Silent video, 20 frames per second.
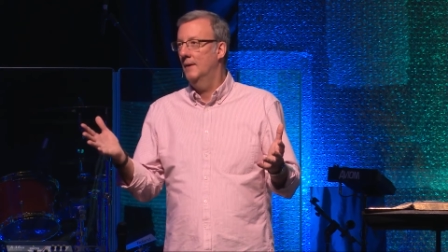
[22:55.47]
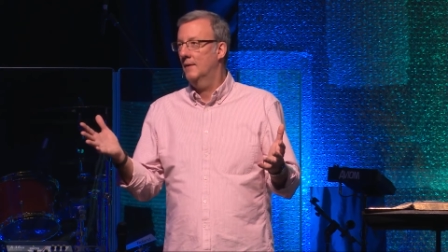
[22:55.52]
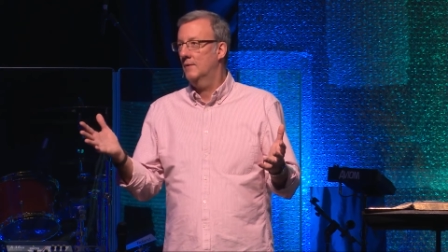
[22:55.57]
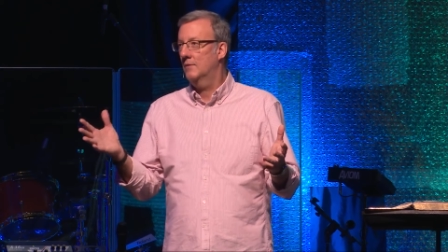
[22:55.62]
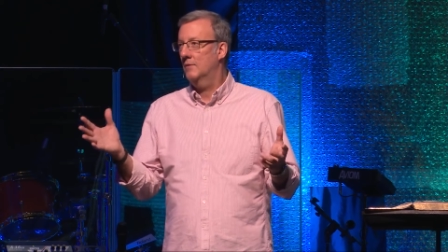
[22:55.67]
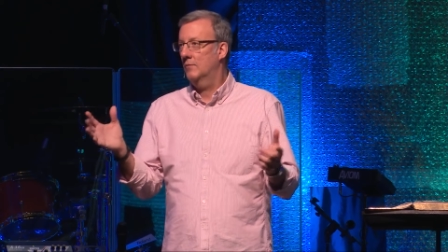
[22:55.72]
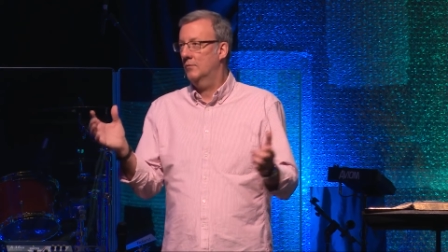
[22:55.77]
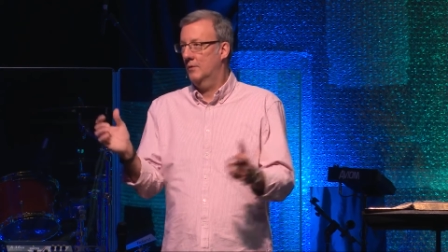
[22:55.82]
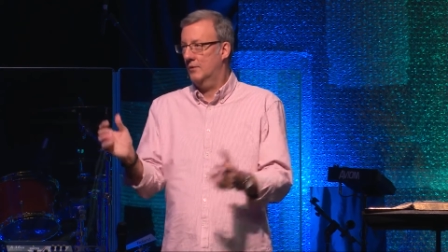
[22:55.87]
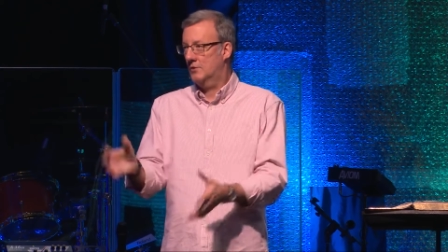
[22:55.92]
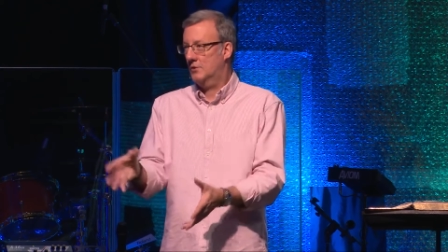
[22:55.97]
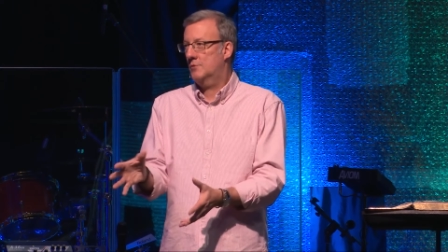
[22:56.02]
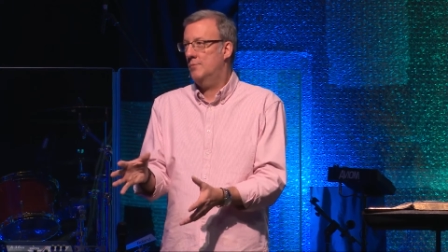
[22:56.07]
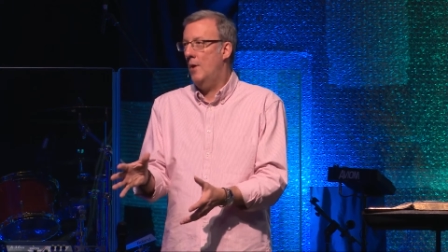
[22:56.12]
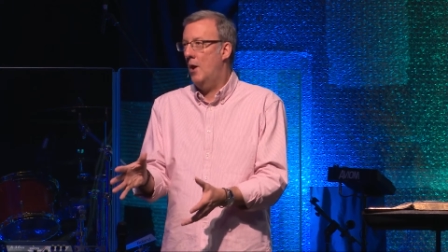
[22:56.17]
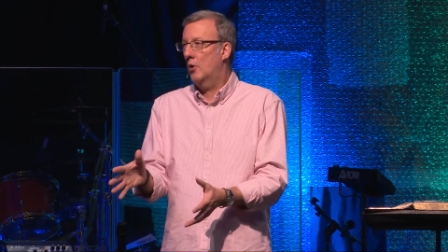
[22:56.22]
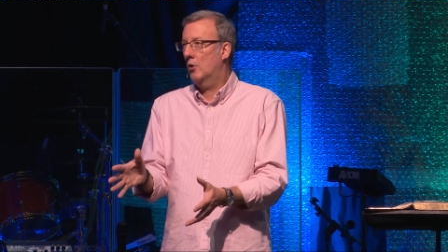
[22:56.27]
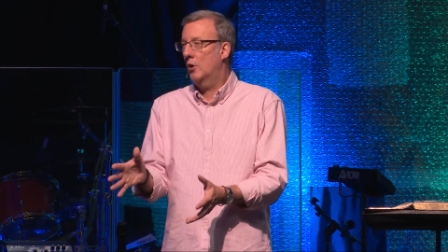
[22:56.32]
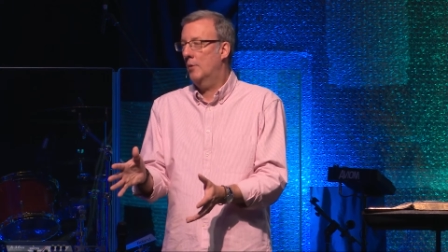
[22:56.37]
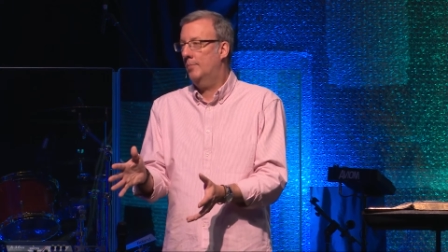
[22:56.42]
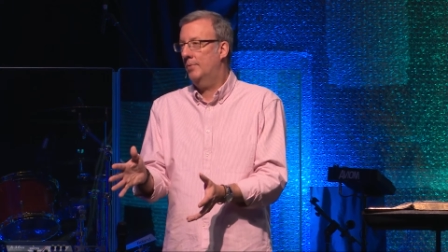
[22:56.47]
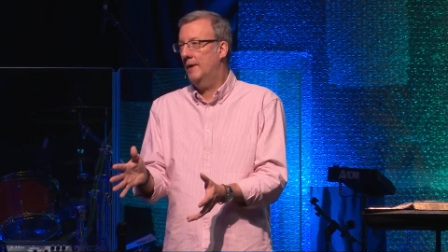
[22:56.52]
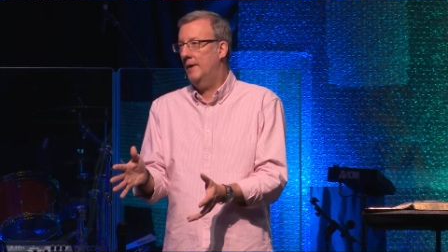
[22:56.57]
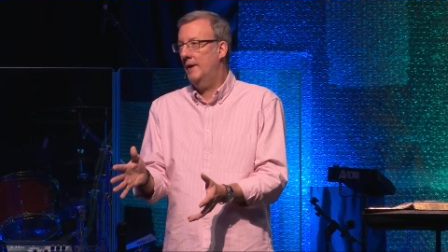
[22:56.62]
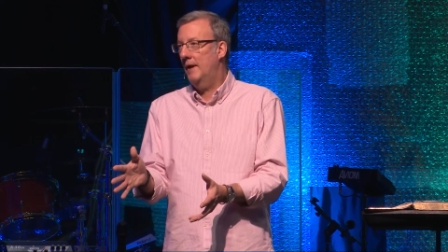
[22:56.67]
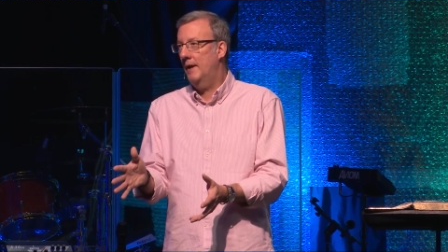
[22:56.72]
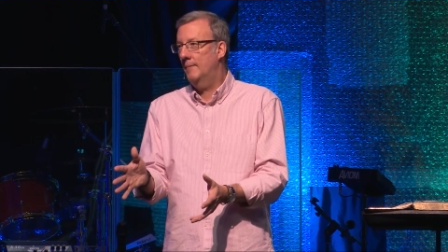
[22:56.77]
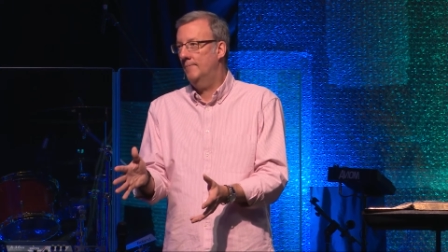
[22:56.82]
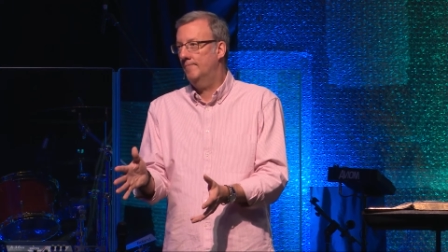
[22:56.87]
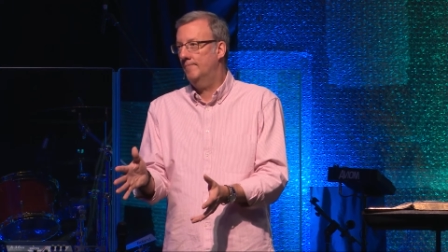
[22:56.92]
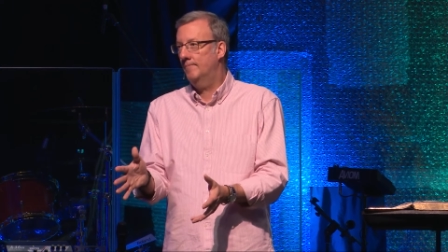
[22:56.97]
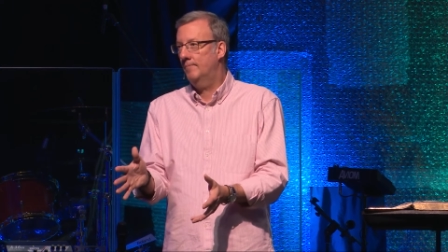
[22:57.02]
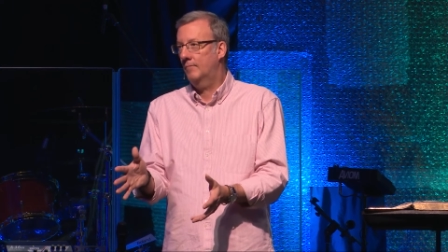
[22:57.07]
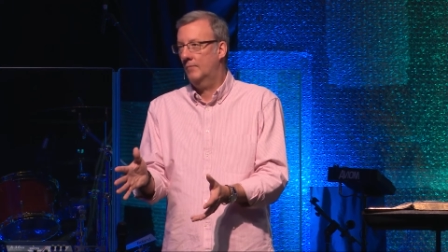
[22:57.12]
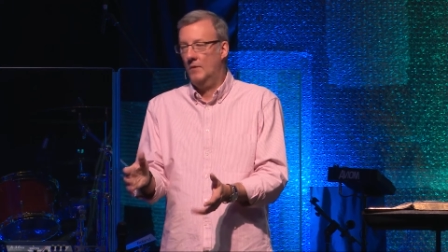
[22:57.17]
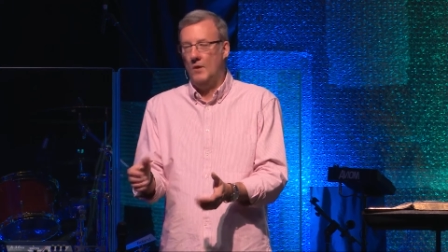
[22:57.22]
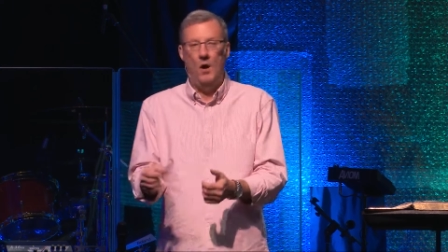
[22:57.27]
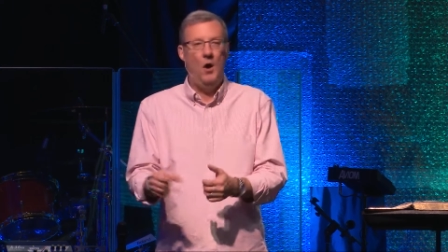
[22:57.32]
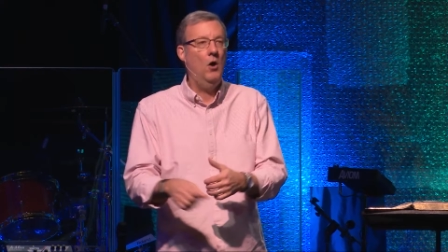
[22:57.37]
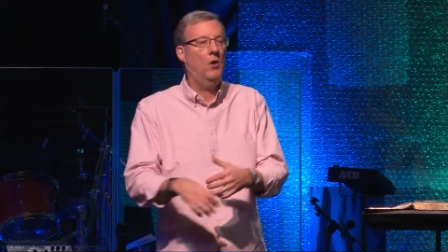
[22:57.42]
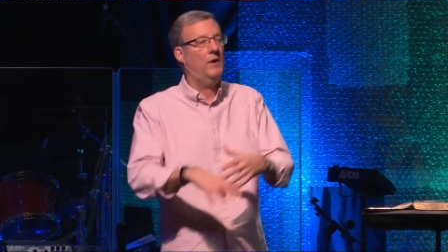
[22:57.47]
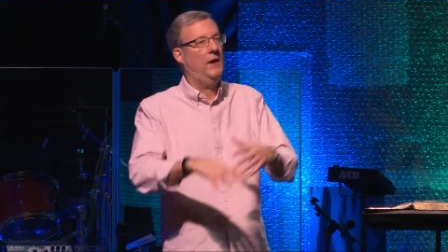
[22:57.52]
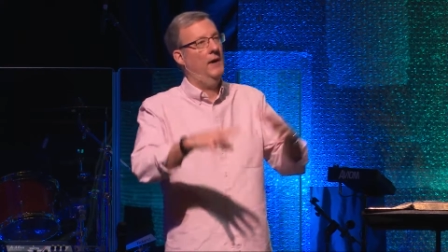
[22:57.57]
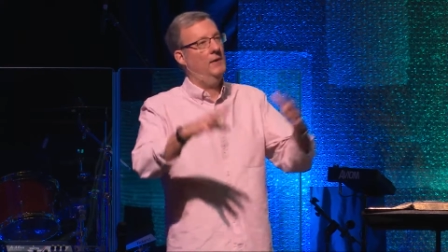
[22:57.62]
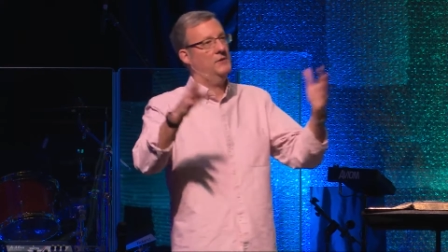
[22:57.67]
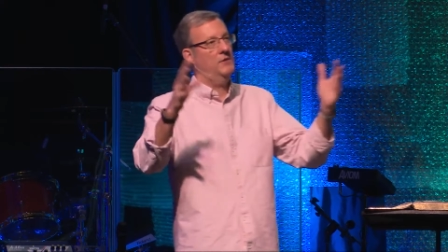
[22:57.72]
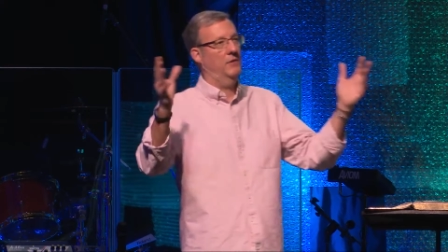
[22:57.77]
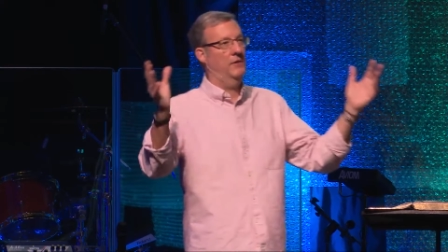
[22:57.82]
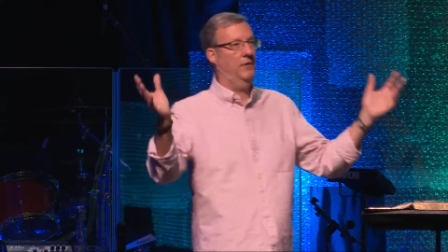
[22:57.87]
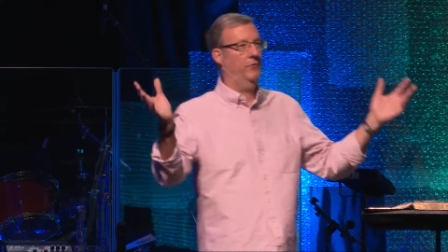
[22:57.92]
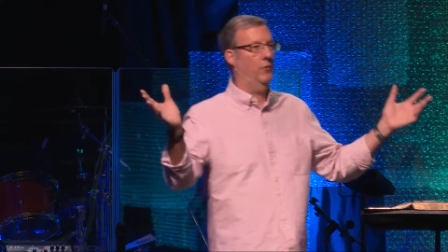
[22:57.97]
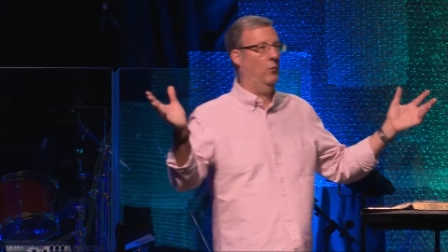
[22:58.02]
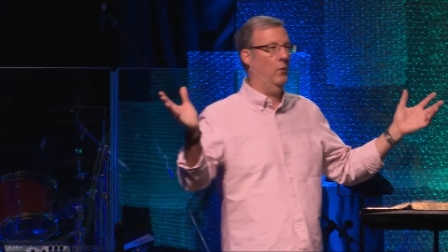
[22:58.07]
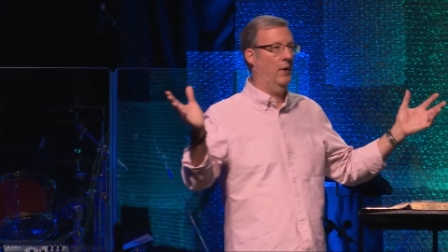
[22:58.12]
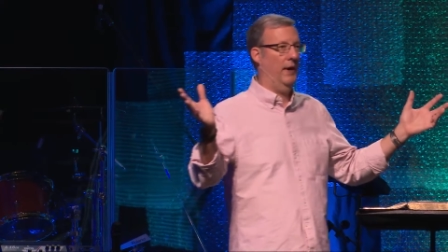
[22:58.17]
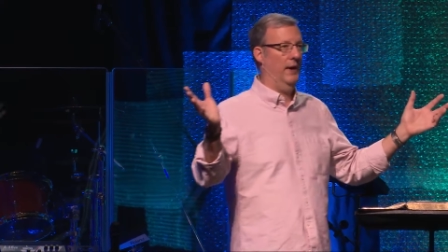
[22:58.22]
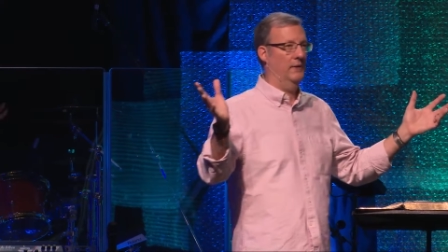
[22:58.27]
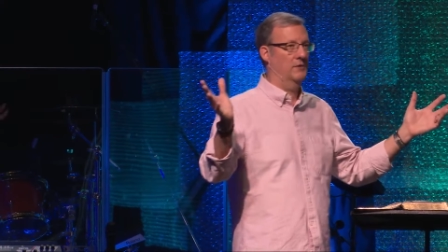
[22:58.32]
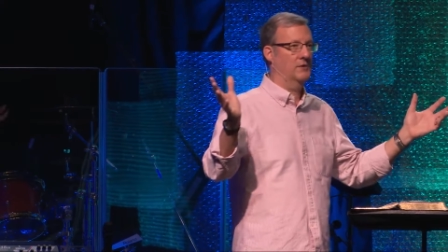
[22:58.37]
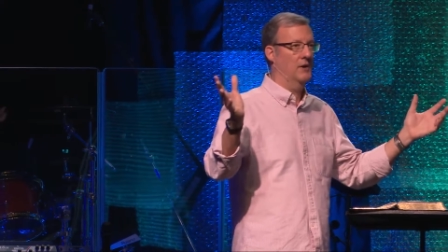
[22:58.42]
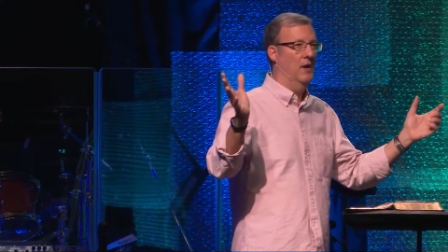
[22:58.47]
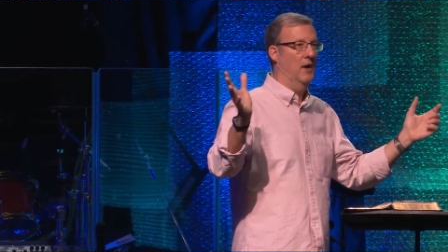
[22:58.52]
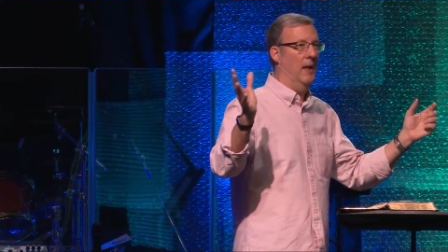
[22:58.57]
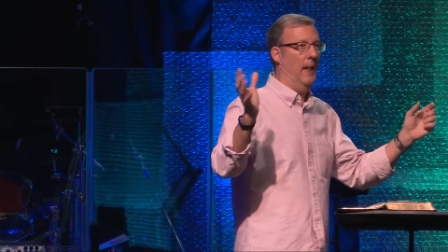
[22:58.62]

with small group leading, all kinds of different ways.